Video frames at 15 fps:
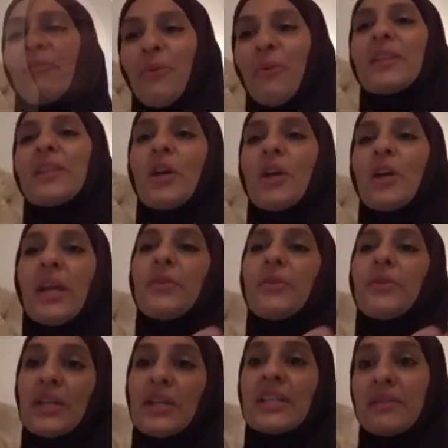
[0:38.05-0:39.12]
All the other things I've
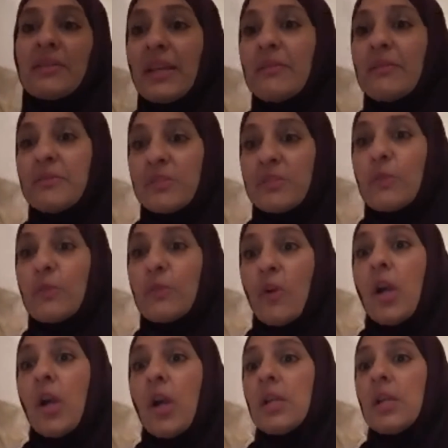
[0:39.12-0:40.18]
done so far
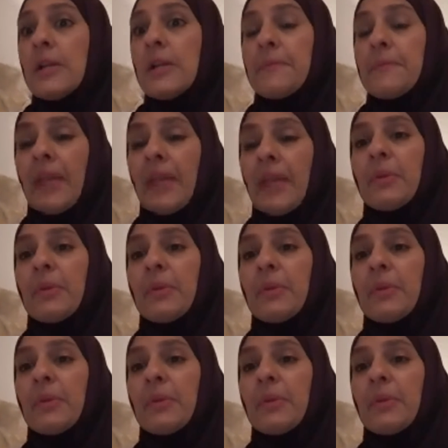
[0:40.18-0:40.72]
have been very